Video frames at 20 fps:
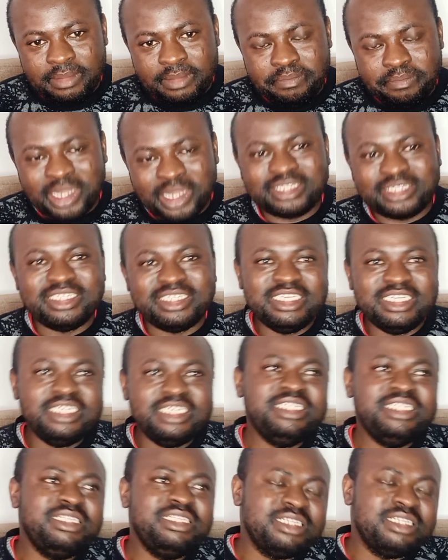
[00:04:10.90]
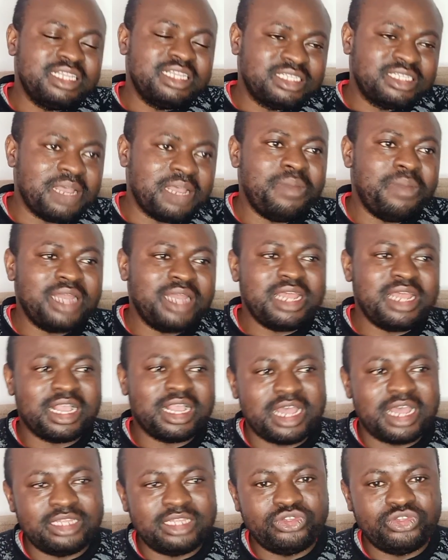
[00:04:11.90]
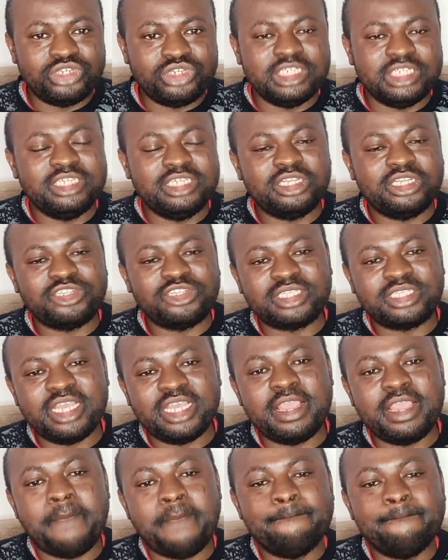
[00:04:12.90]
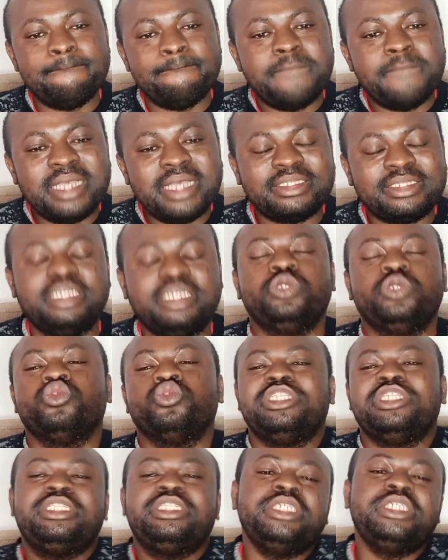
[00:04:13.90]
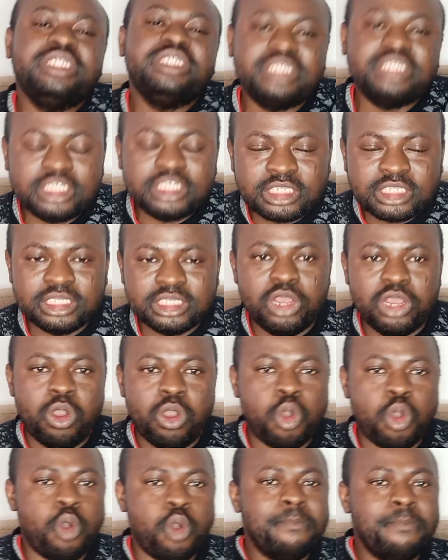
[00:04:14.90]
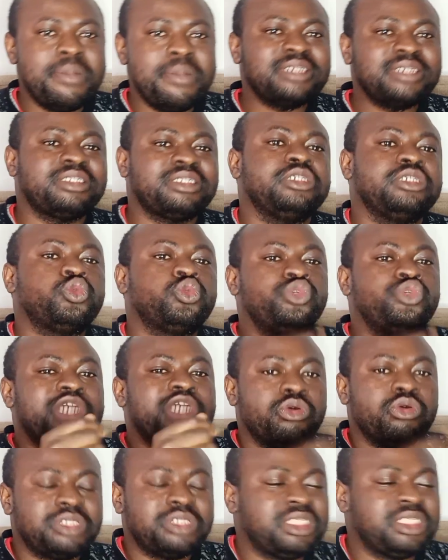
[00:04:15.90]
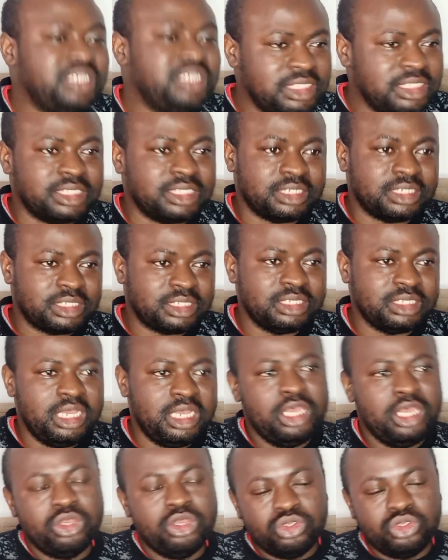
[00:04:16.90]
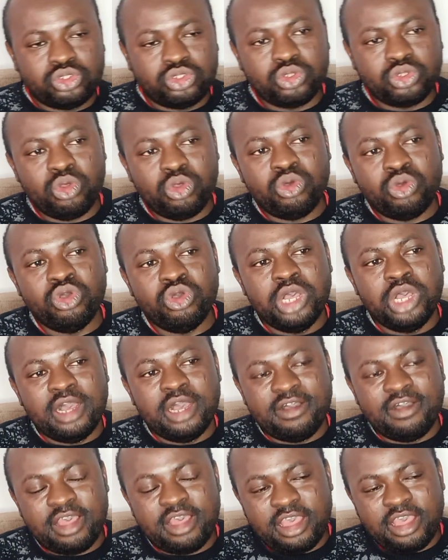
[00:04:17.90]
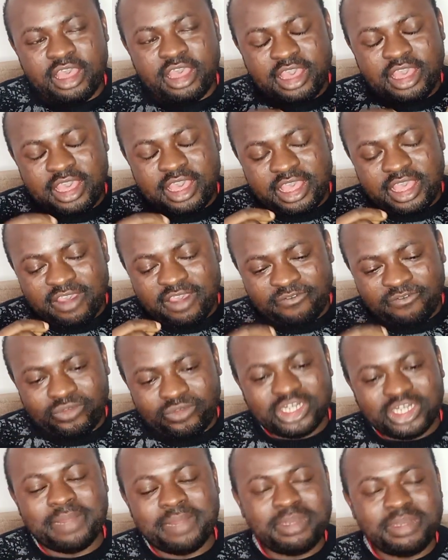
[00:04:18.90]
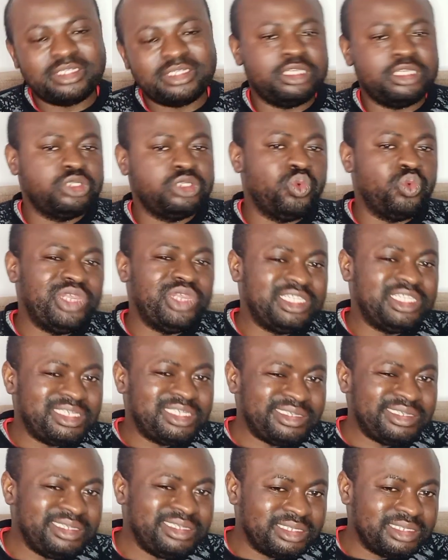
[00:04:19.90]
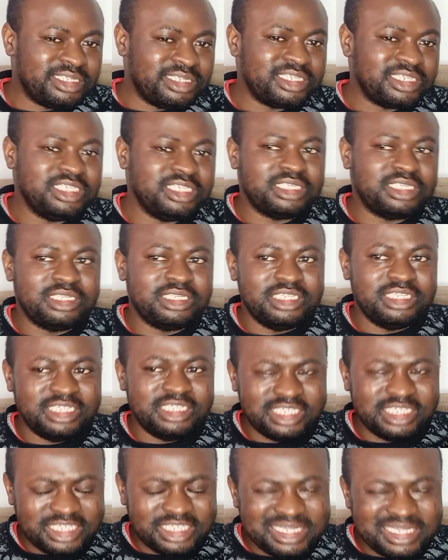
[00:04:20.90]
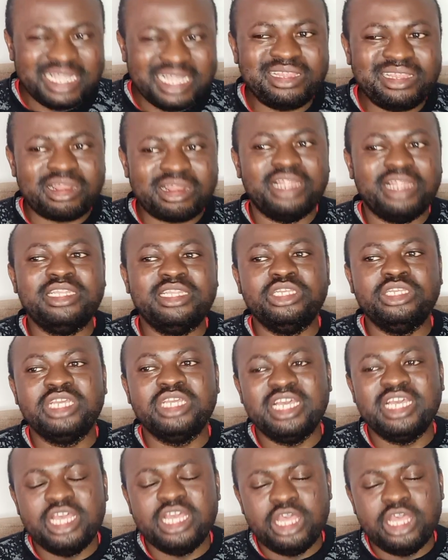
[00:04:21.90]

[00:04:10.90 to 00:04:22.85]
But in some other countries, they just say master's with thesis or master's without thesis. So for the master's with thesis, it's generally